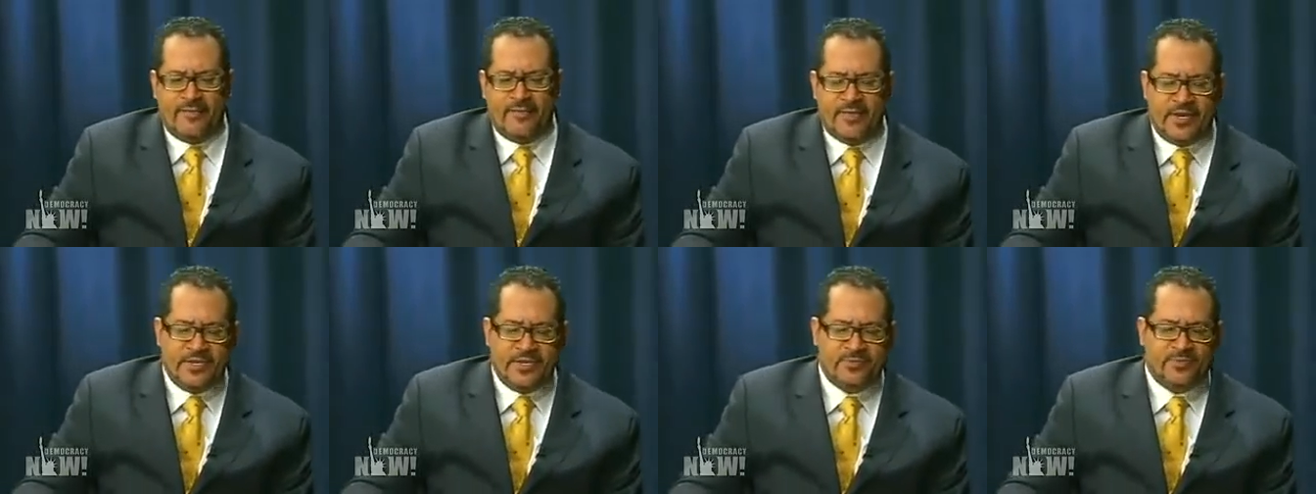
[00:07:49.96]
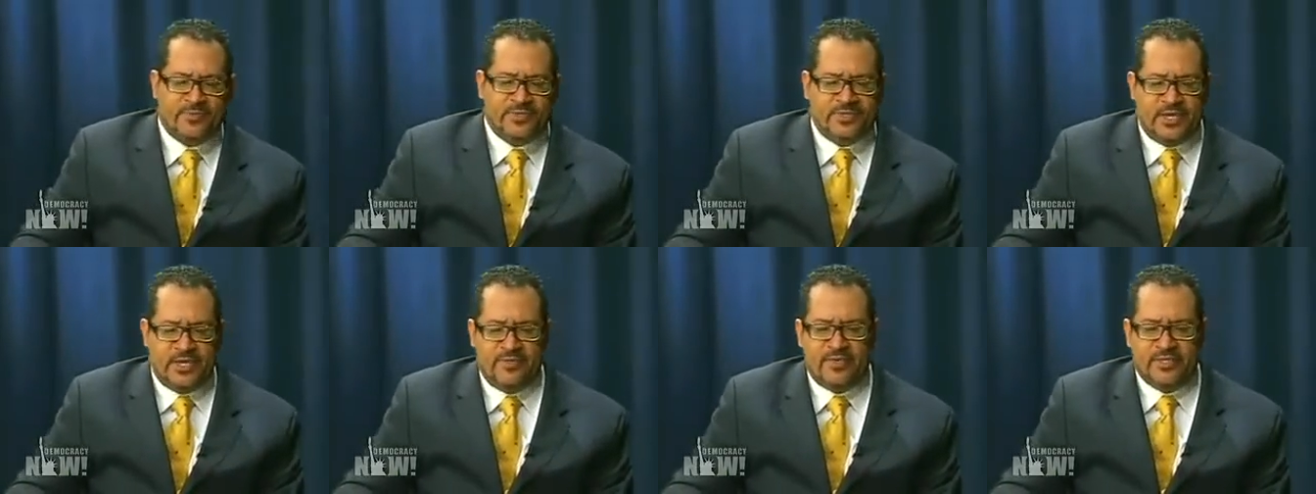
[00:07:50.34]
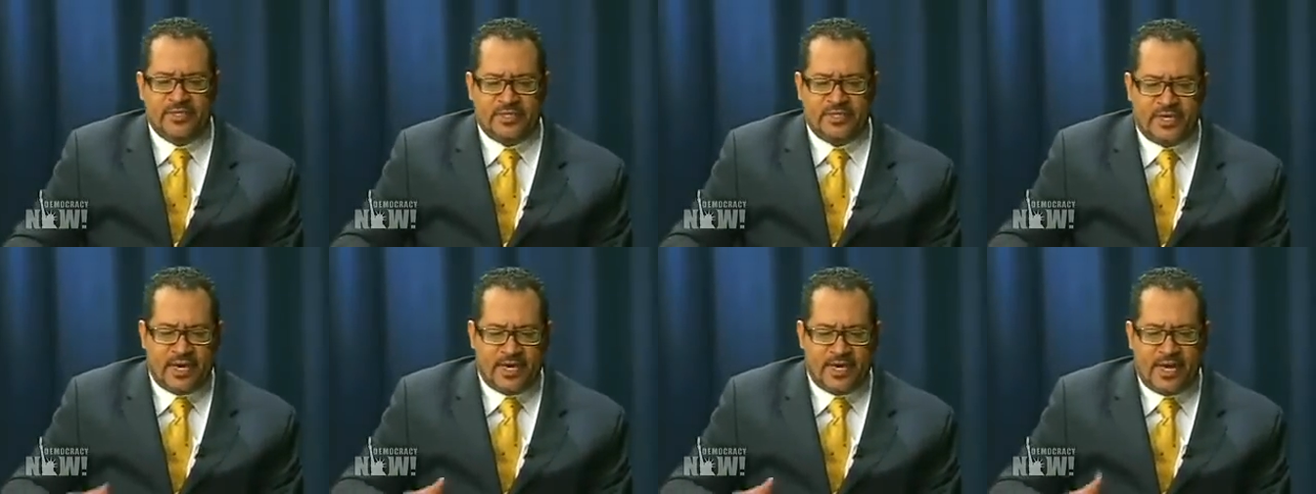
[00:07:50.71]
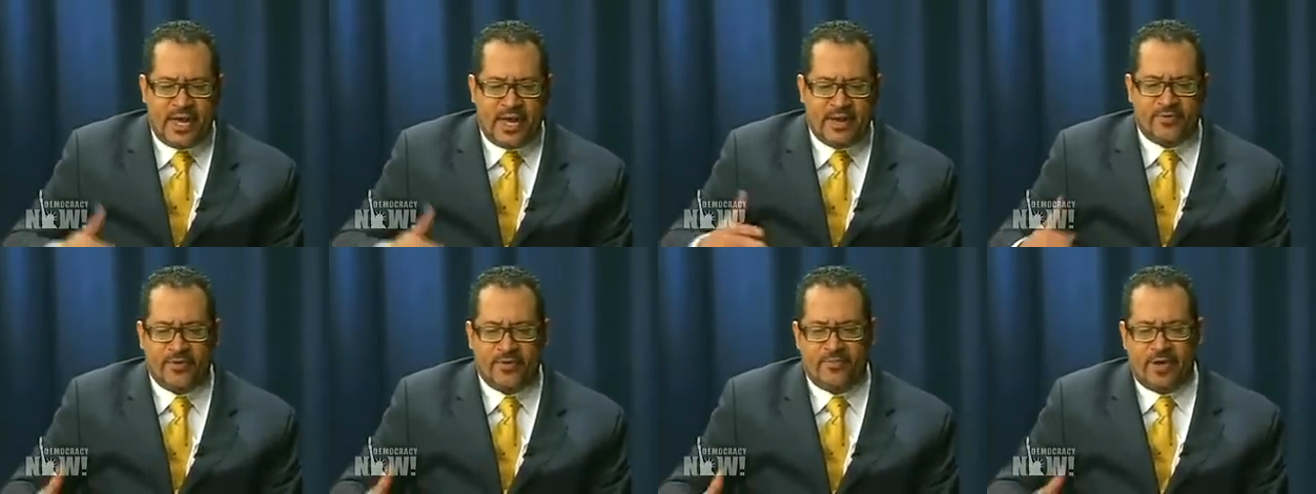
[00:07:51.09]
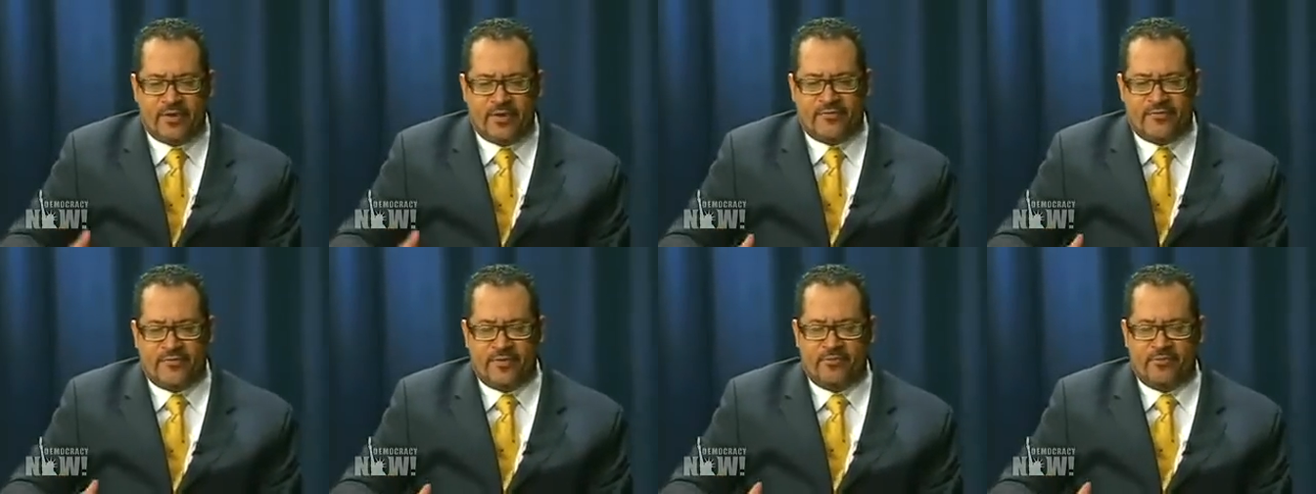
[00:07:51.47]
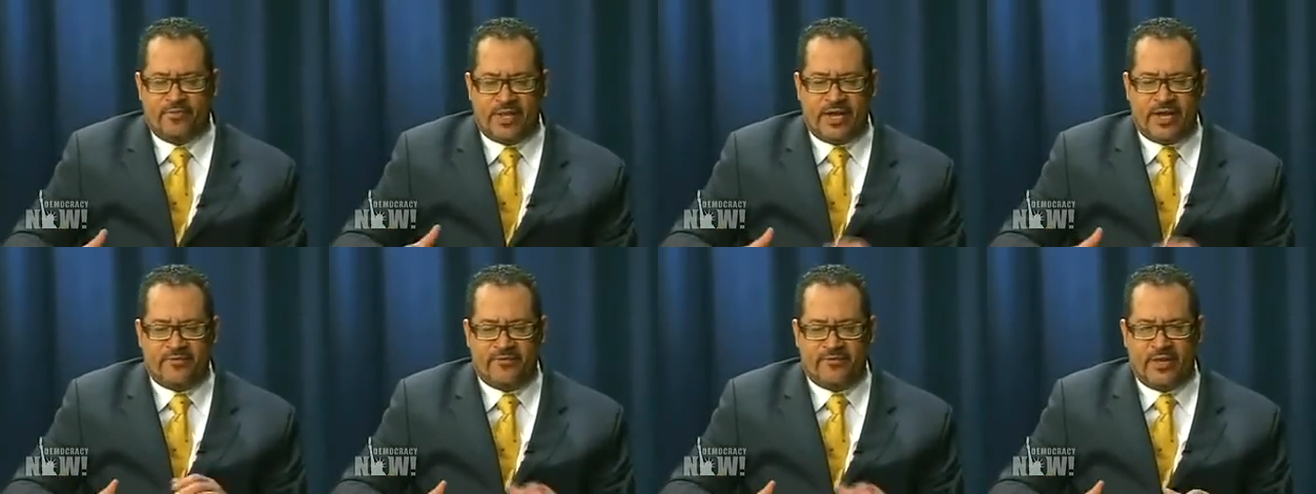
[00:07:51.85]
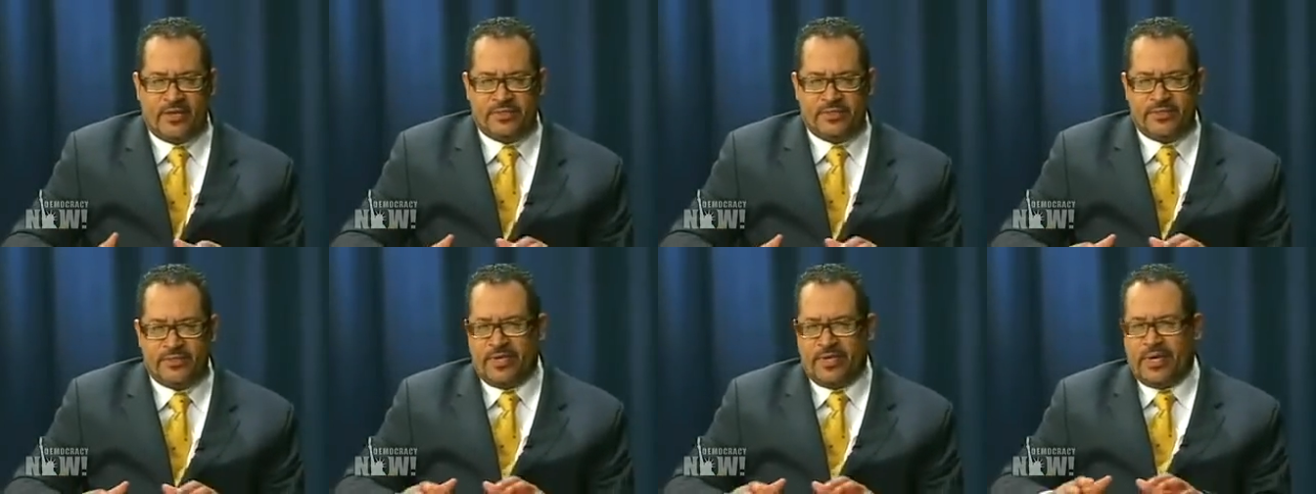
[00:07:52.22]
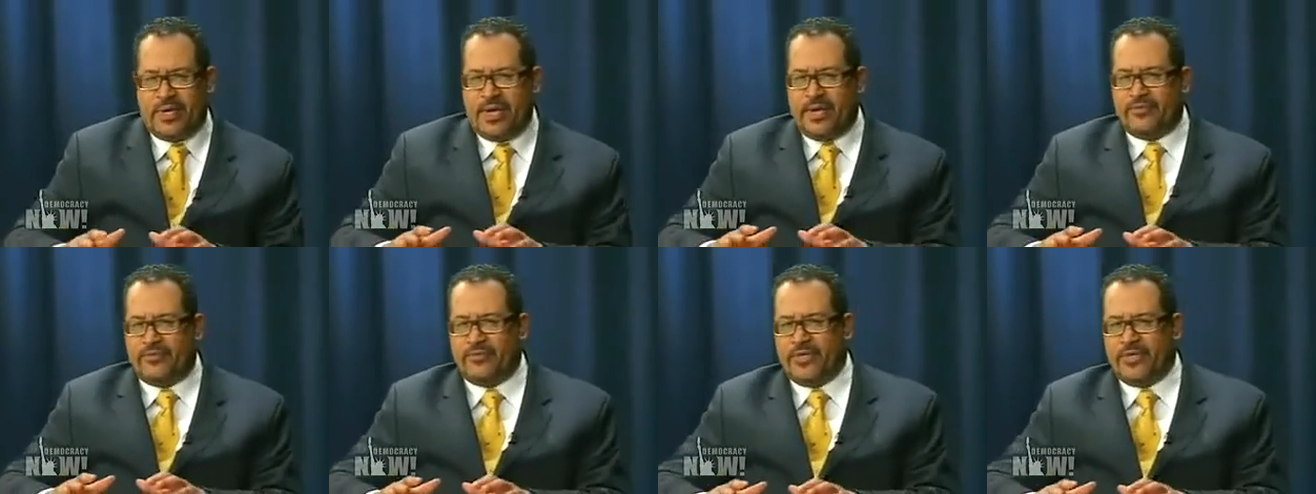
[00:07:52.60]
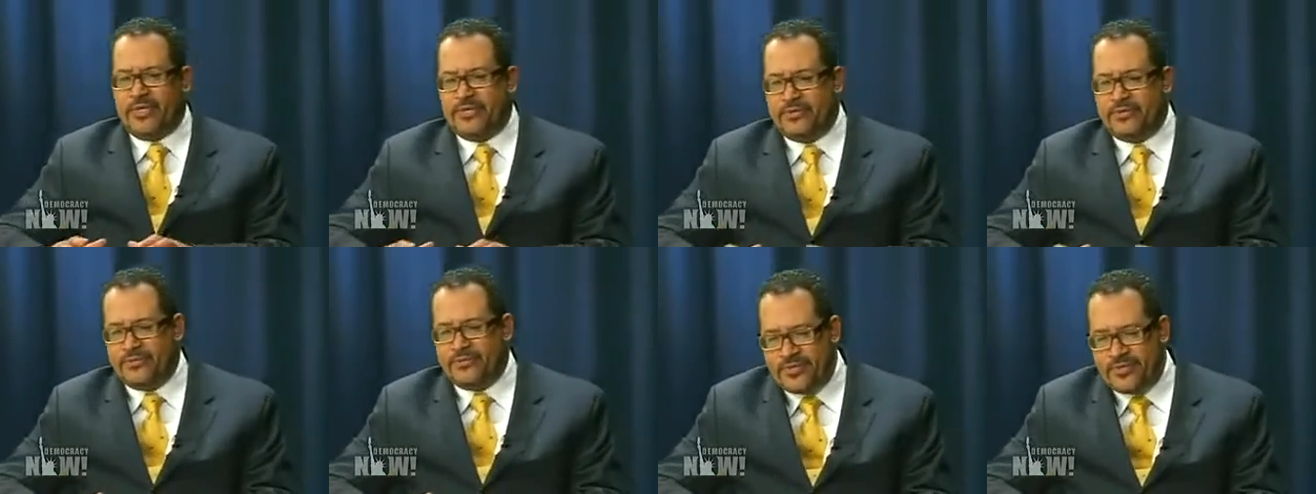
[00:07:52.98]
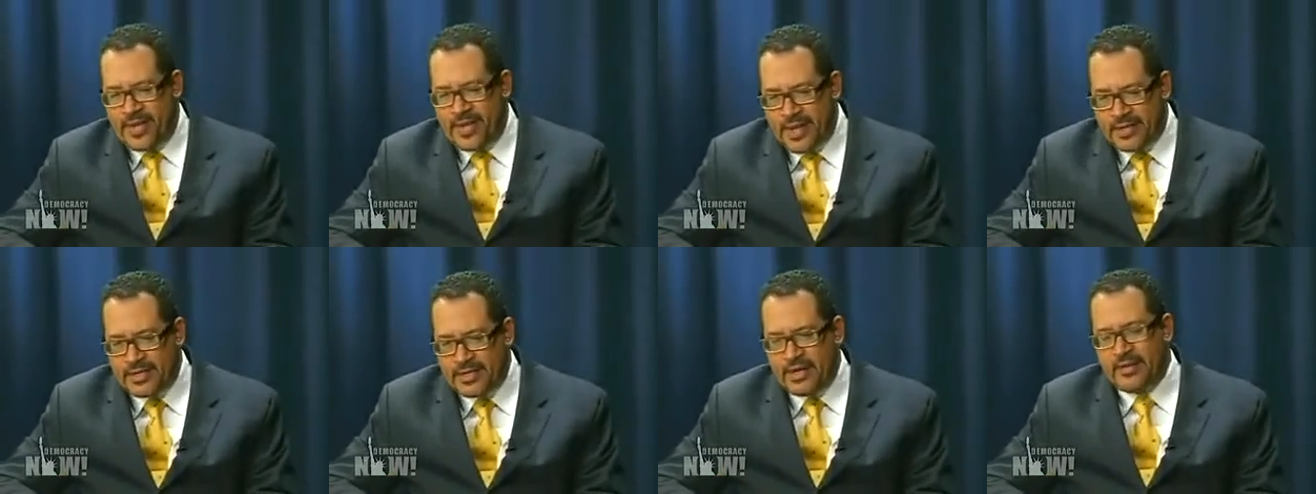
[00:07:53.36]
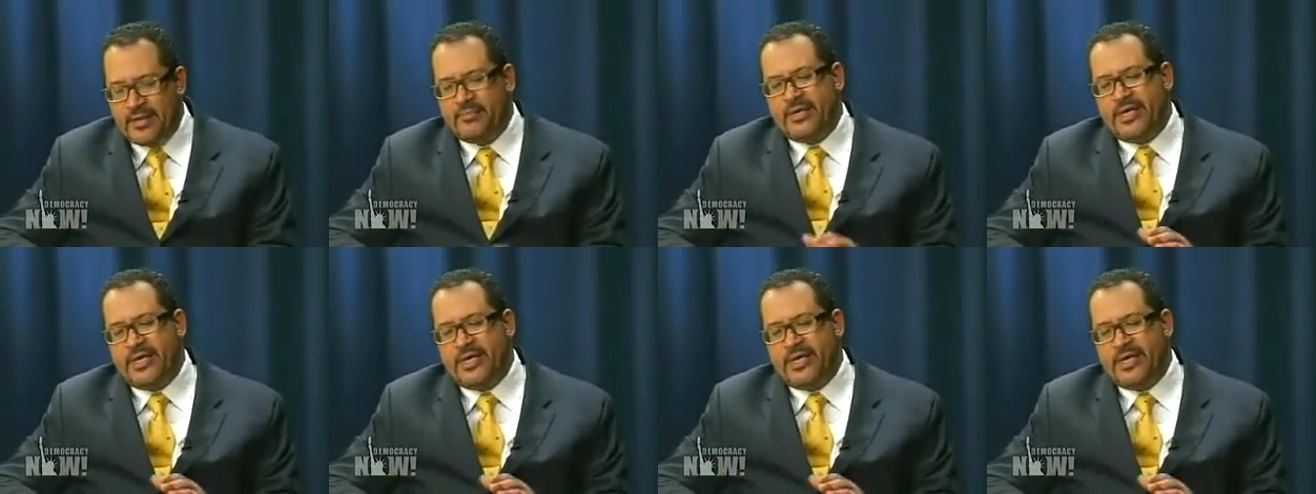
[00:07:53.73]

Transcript: then he's perceived as a kind of angry black fellow. So he can't really do that.